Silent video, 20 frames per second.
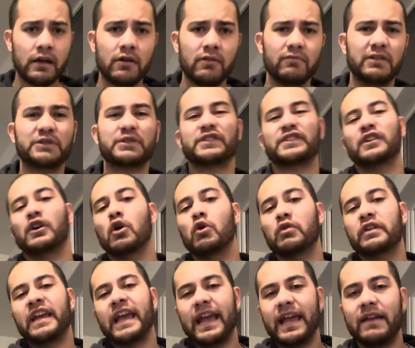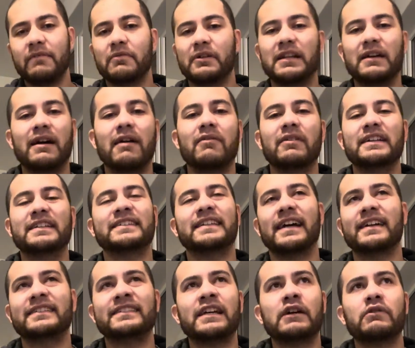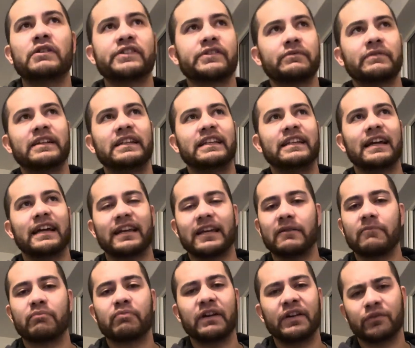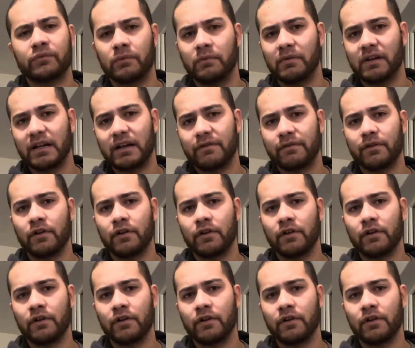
which was okay, but I still wasn't really like impressed with what I